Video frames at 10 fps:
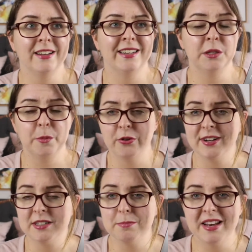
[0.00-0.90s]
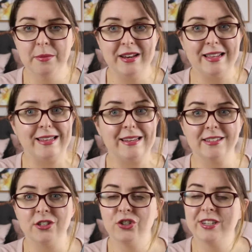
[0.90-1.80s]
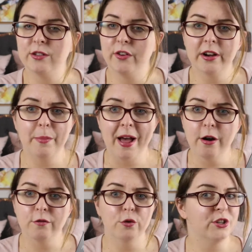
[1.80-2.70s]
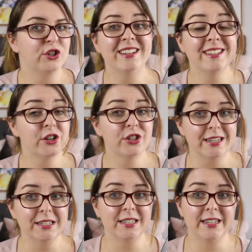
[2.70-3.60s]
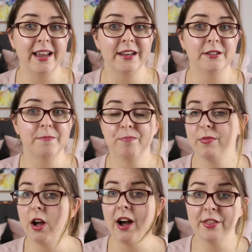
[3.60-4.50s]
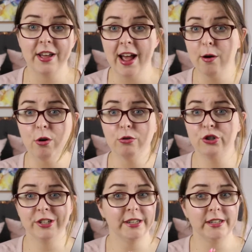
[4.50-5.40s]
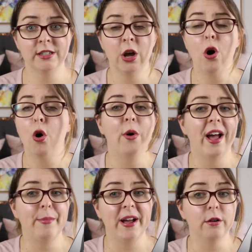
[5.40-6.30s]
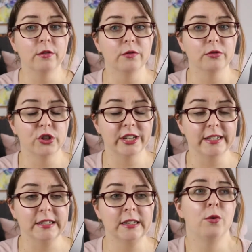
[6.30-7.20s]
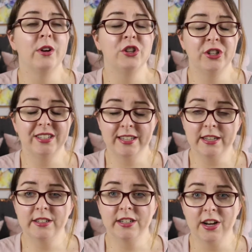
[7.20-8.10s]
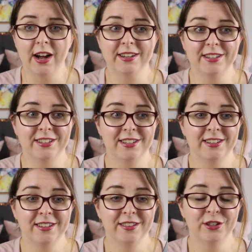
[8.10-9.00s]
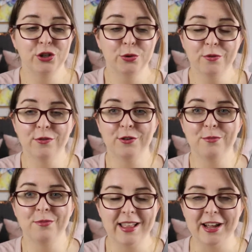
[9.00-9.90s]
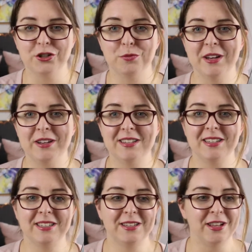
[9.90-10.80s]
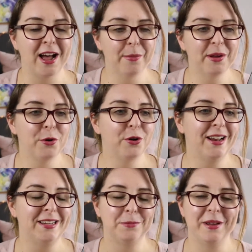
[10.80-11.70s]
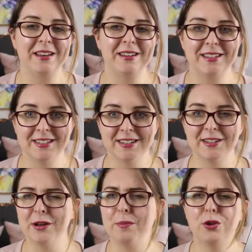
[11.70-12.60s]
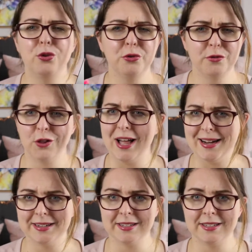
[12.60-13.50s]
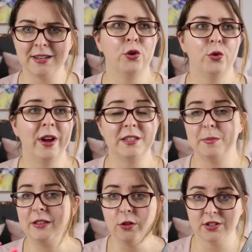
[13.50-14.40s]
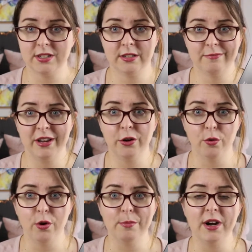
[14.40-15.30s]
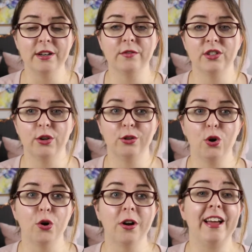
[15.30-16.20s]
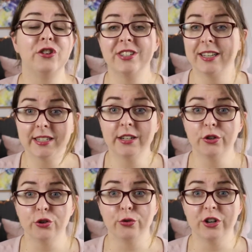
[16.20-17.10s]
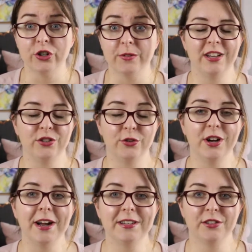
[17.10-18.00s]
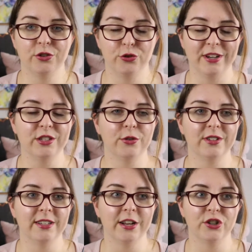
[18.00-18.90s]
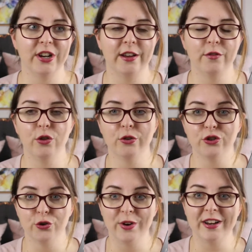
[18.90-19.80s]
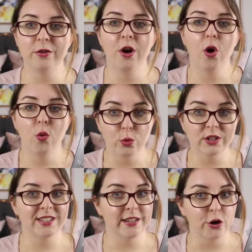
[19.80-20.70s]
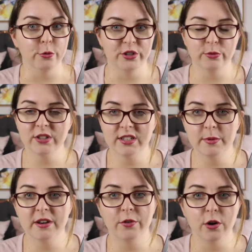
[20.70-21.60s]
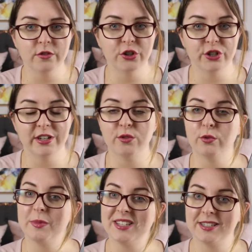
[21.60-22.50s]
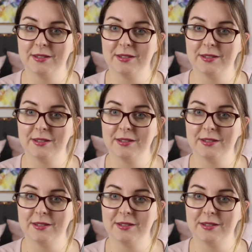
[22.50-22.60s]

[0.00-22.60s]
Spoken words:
experienced many, many things, and she is very powerful, but she doesn't actually understand either how old she is or how powerful she is. When she's sent to Titus, the two of them clash because the hummingbird has been considered a beautiful artist who has been lost in her own mind for so long, and she's considered a treasure. And so Titus treats her as such, even though Shireen wants to help. She wants to be involved and she doesn't want to be